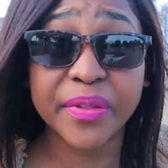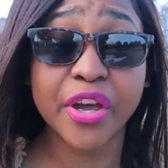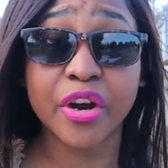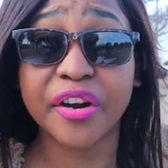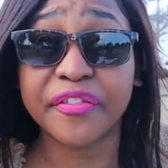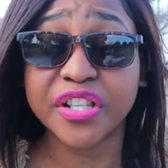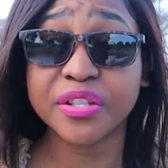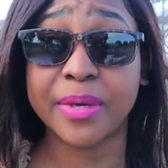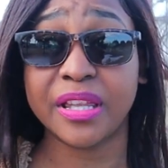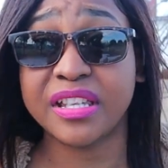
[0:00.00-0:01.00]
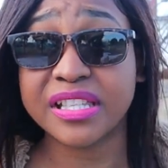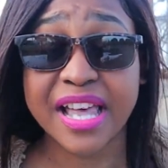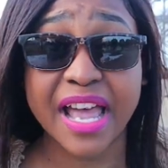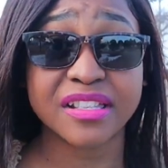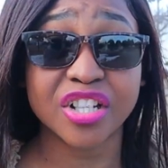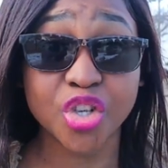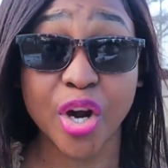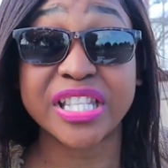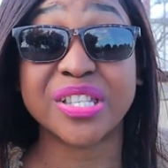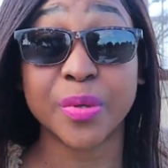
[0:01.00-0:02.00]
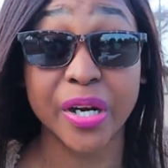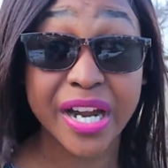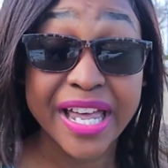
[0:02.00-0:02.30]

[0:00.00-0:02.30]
with your girlfriend to make these kinds of choices where